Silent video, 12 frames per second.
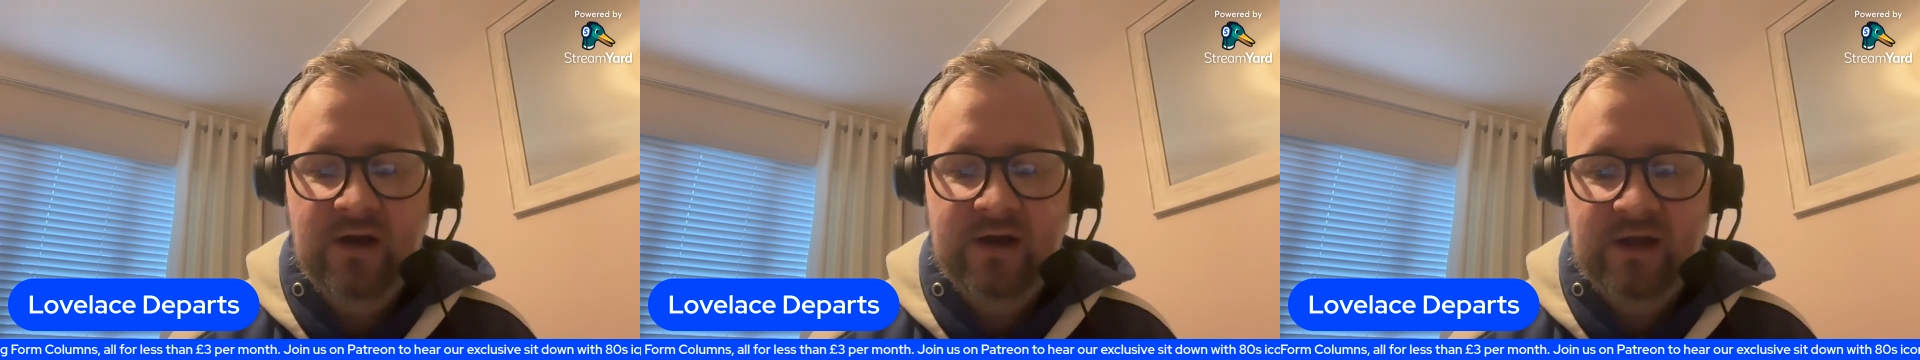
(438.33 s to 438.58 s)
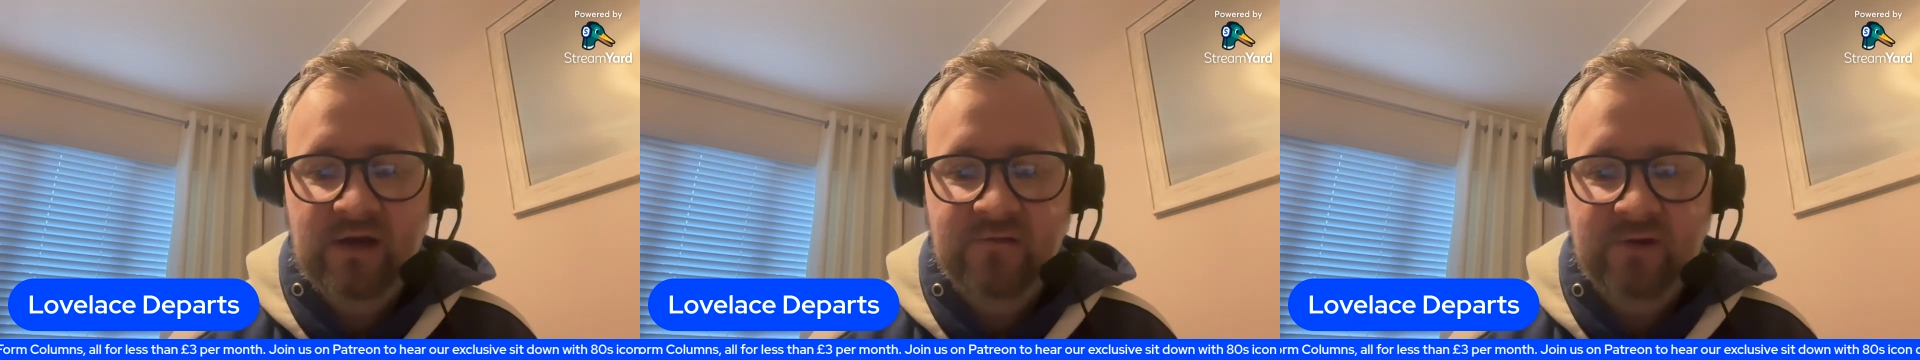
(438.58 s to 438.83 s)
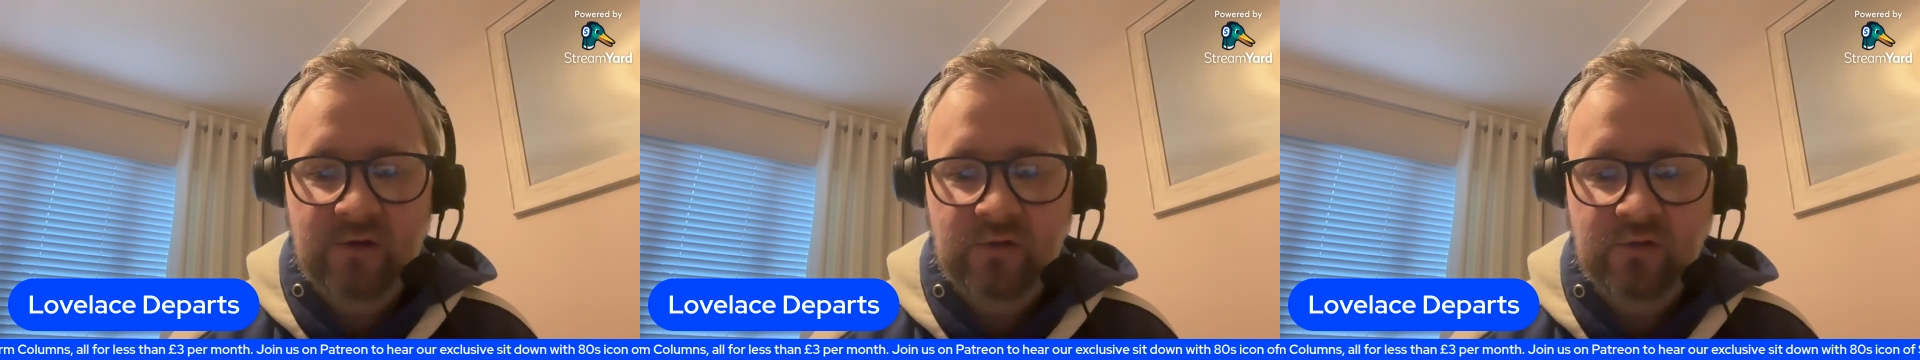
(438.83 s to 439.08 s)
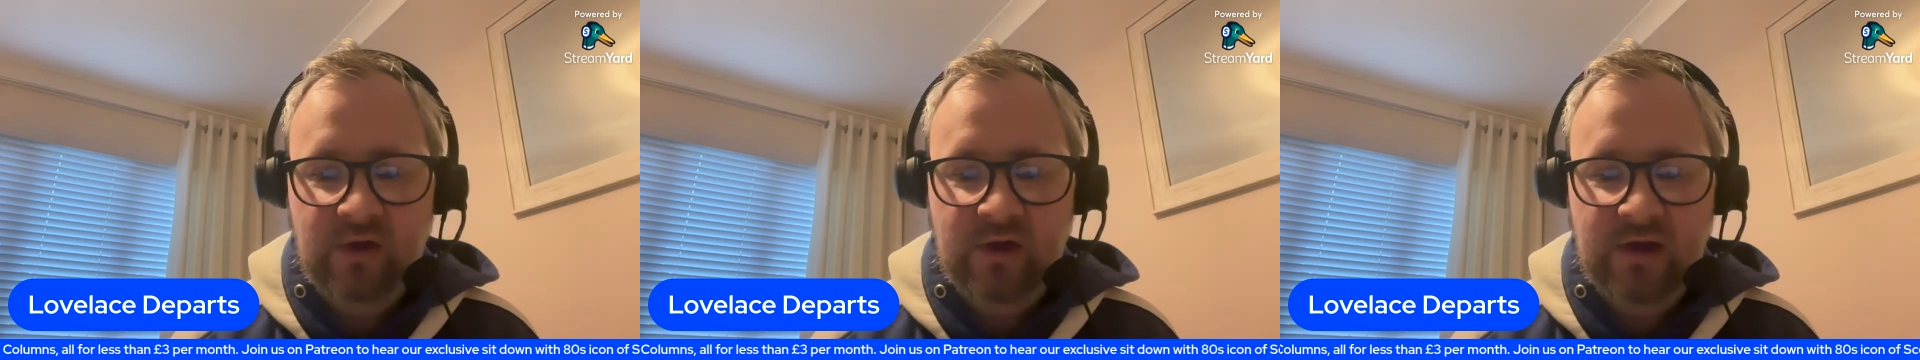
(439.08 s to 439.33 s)
Kieran
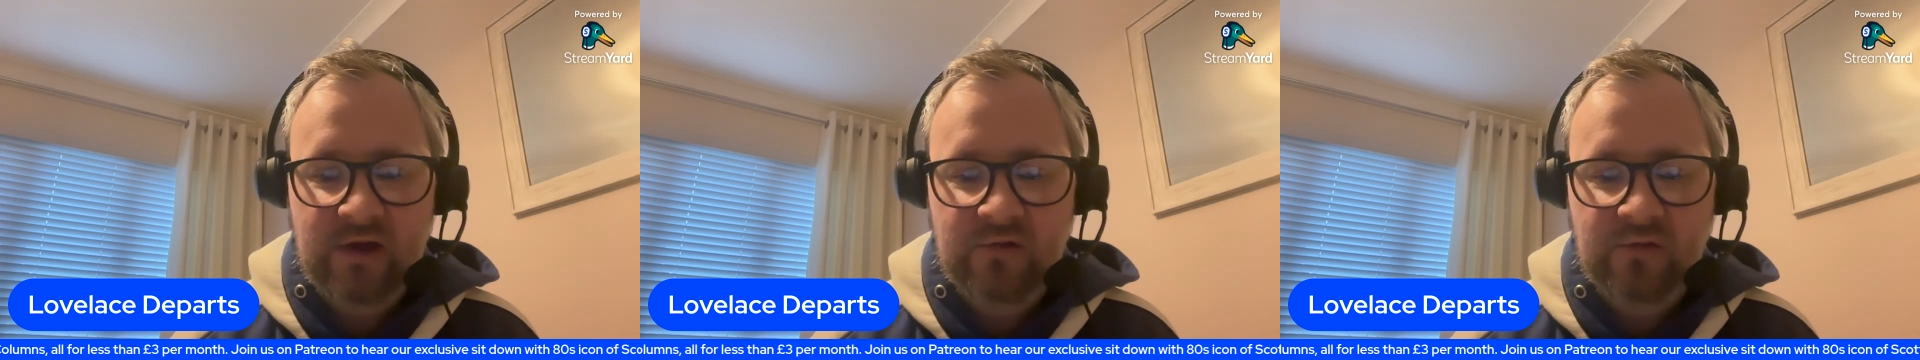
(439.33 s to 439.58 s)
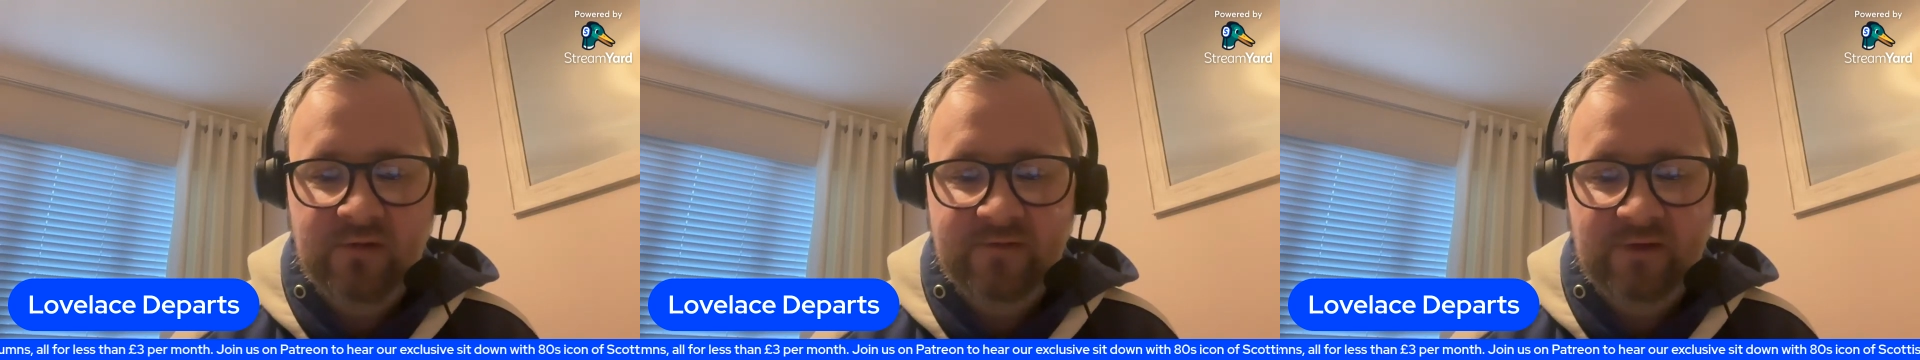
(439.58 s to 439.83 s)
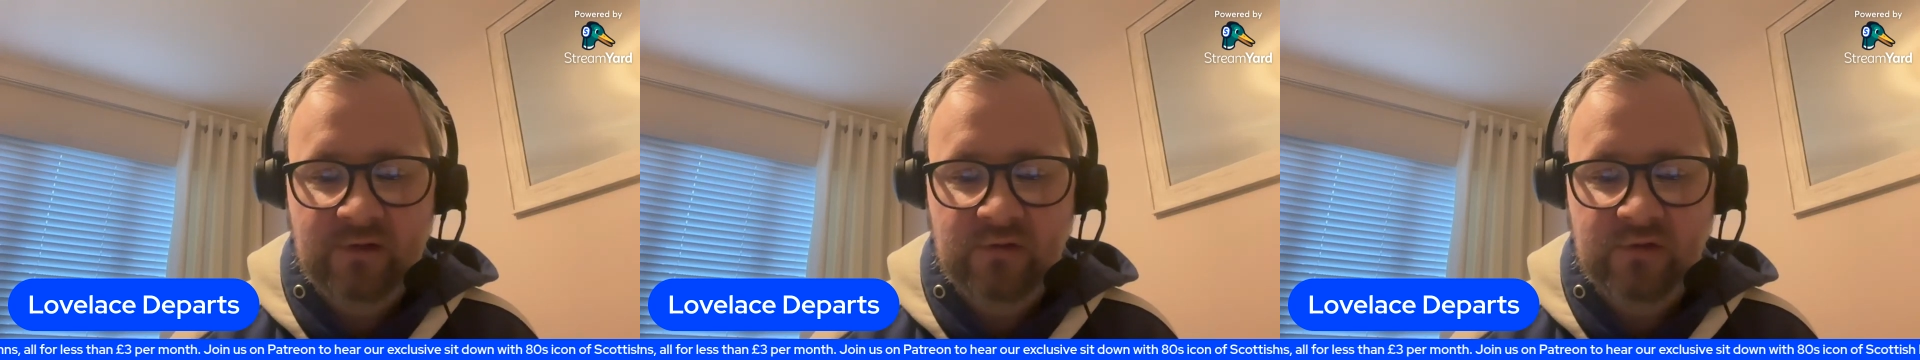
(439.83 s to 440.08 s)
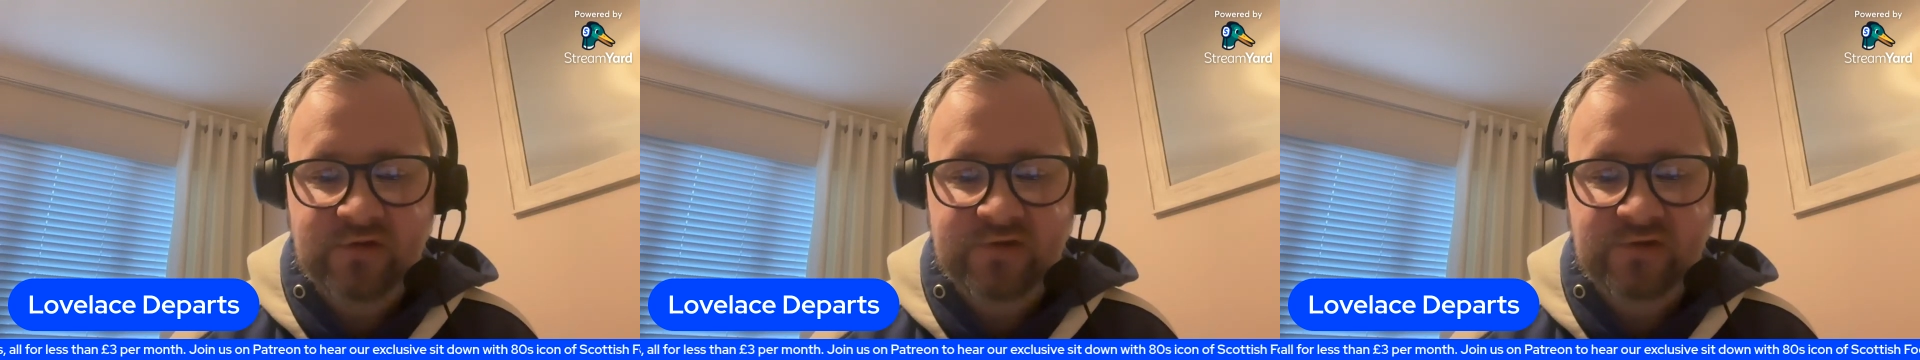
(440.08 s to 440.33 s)
Dowell going down